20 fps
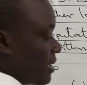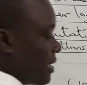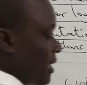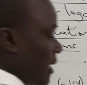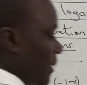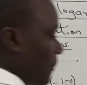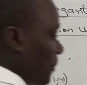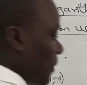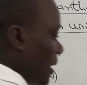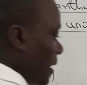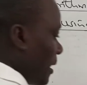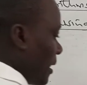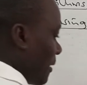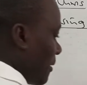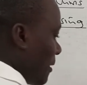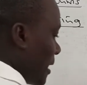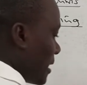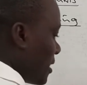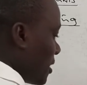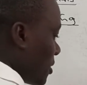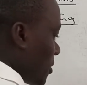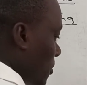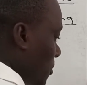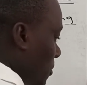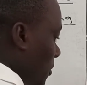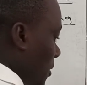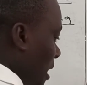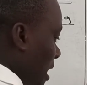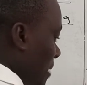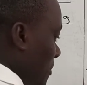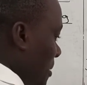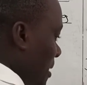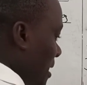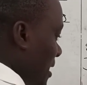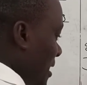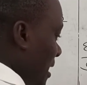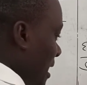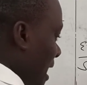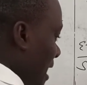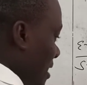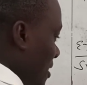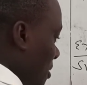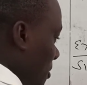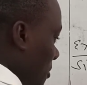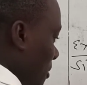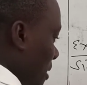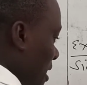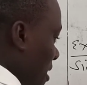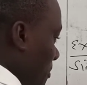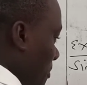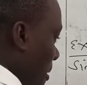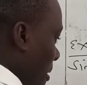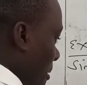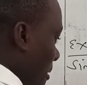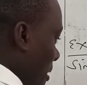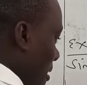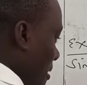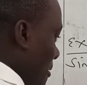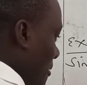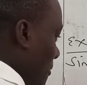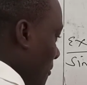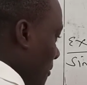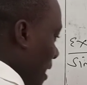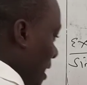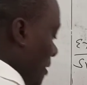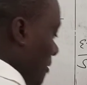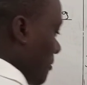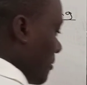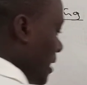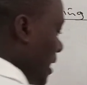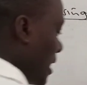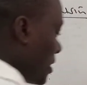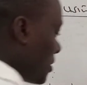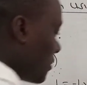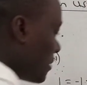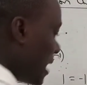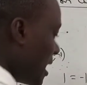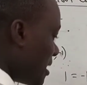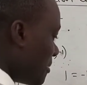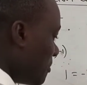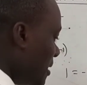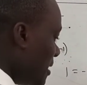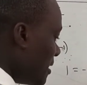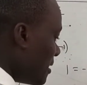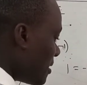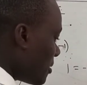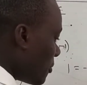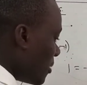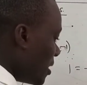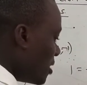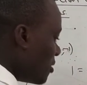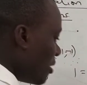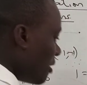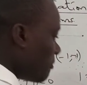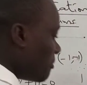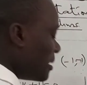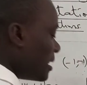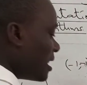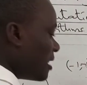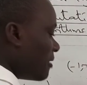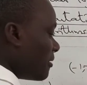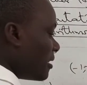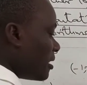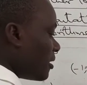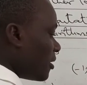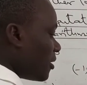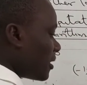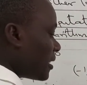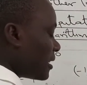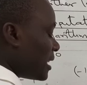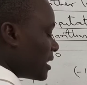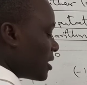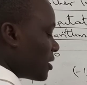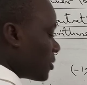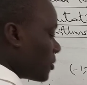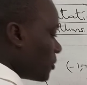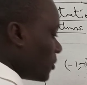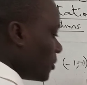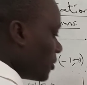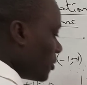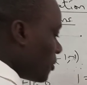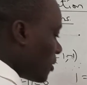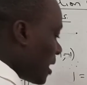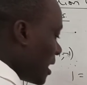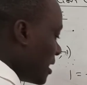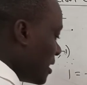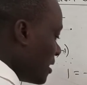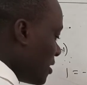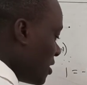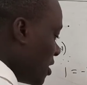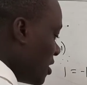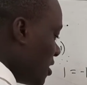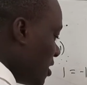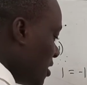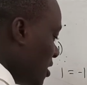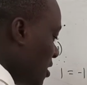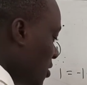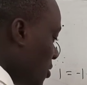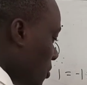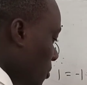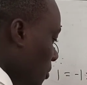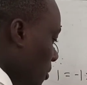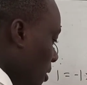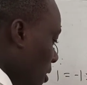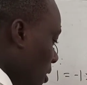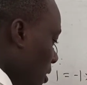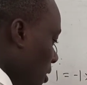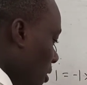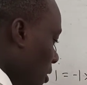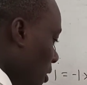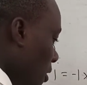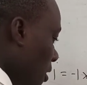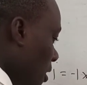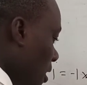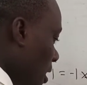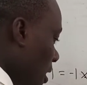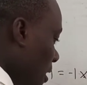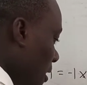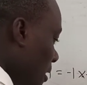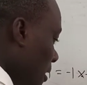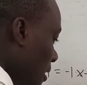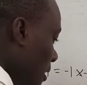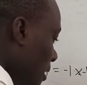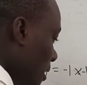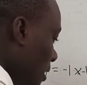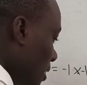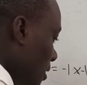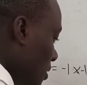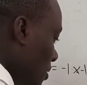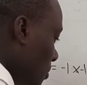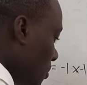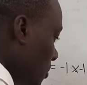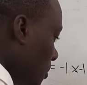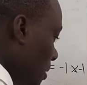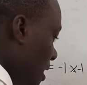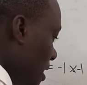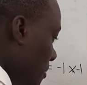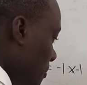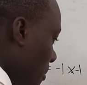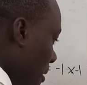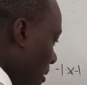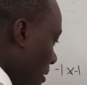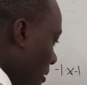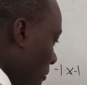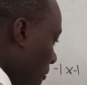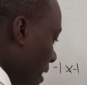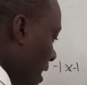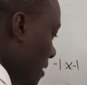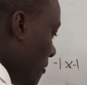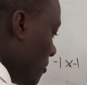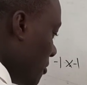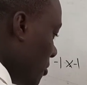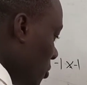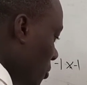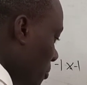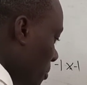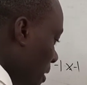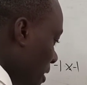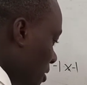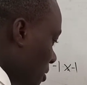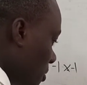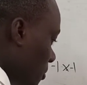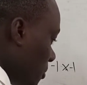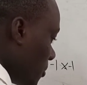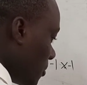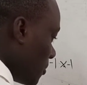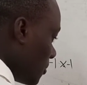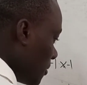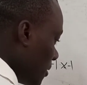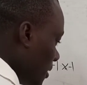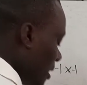here, that 2 can be written as 2 raised power 5. So that means when you have been given log that 2, you can change it into log 2 raised power 5 into base 2.